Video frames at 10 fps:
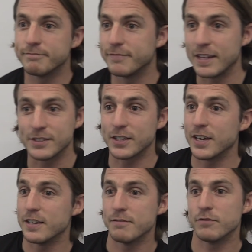That's the
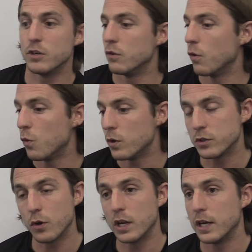key. You've always
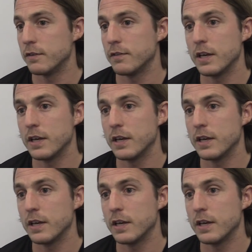got to learn.